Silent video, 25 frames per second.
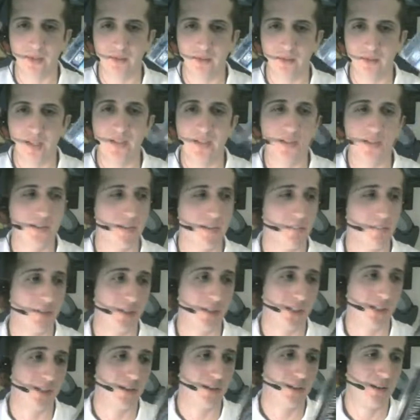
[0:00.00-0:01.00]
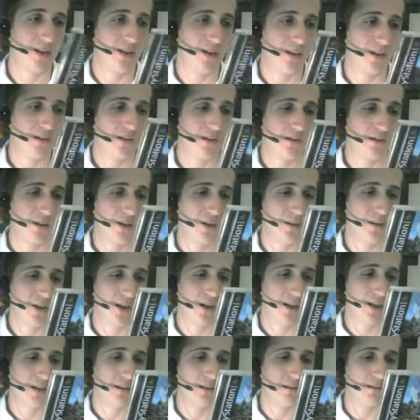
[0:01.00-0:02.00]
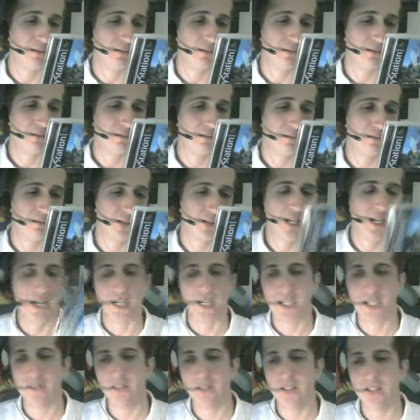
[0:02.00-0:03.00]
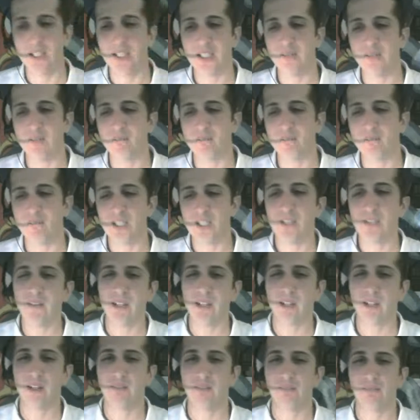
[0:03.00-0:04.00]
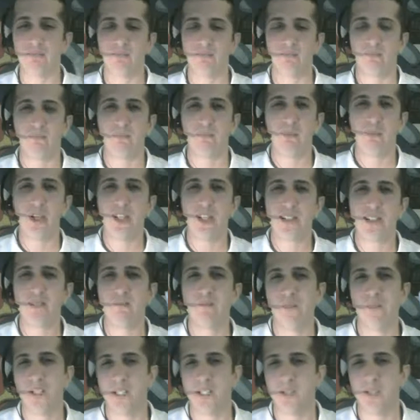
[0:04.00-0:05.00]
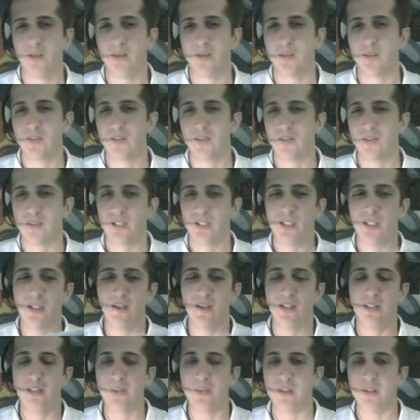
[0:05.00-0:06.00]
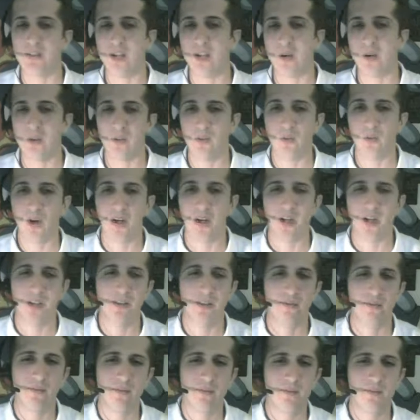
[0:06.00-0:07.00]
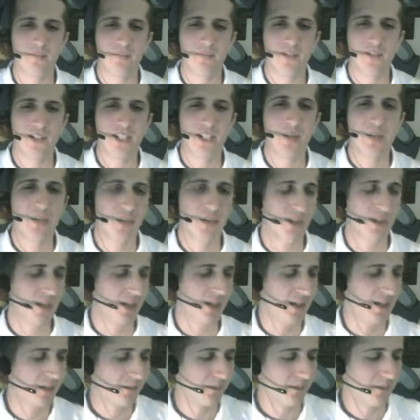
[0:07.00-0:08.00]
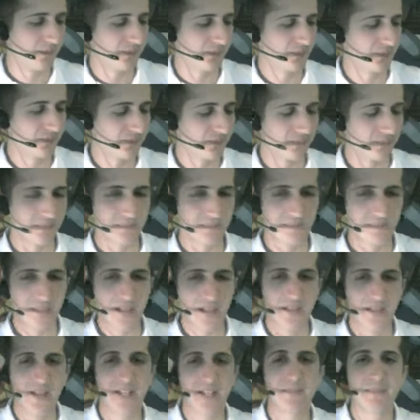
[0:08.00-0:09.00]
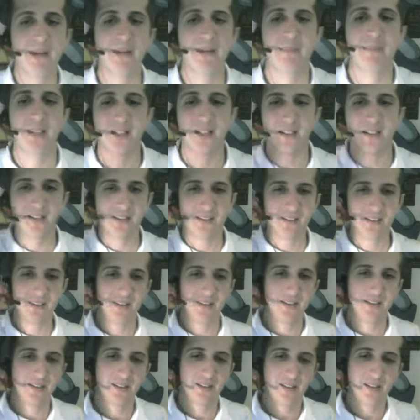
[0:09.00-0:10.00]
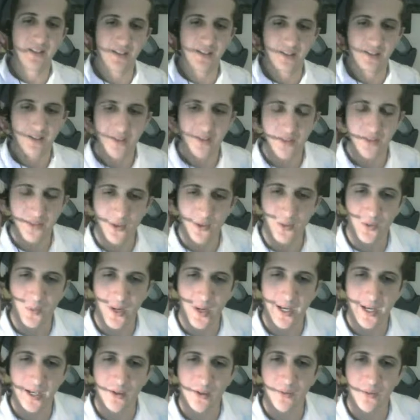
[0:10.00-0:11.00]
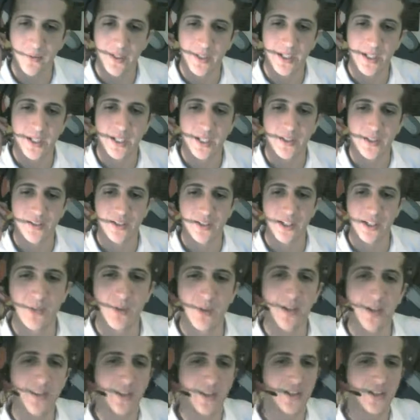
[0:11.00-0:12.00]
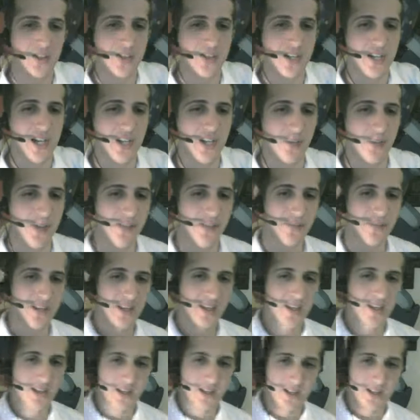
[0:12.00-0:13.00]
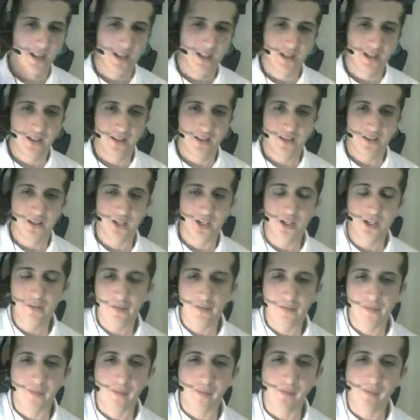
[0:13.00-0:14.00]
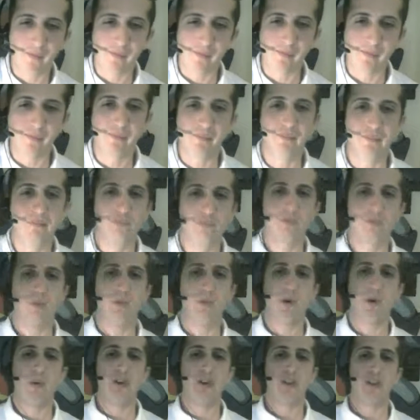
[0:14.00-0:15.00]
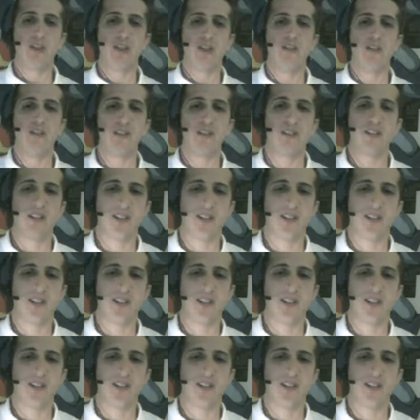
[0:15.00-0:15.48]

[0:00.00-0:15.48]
This is complete. So, yeah, give it a look at some videos. Dip your toe in the water, see what you think. That's my pick. So why don't we continue then, shall we? Turf, I want you to convince us.